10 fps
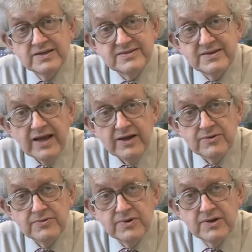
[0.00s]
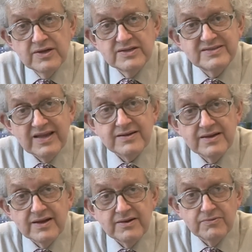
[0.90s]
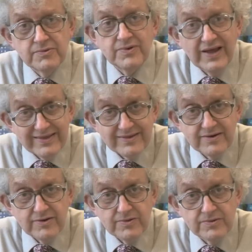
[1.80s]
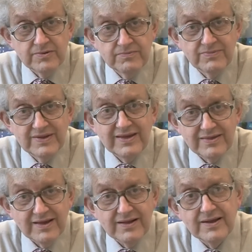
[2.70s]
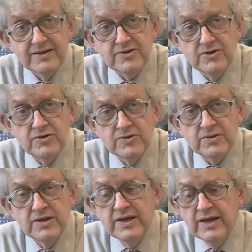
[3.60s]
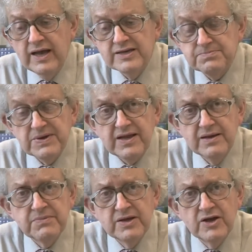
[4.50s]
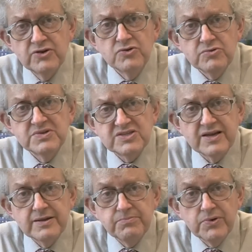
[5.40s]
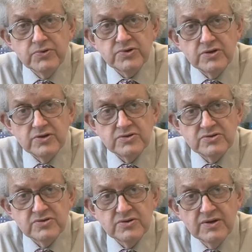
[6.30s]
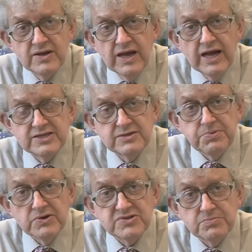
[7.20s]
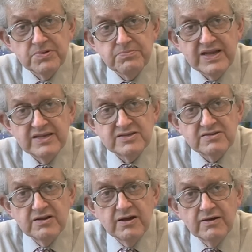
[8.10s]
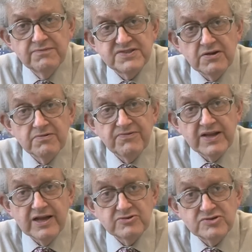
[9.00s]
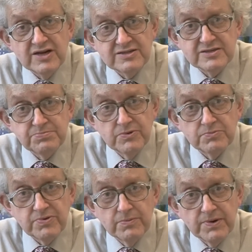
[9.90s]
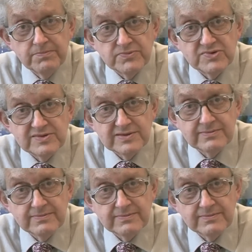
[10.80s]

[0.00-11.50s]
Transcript: has now suddenly, or ethanol, ethyl alcohol, has become enormously important as a possible means of solving our transport problems.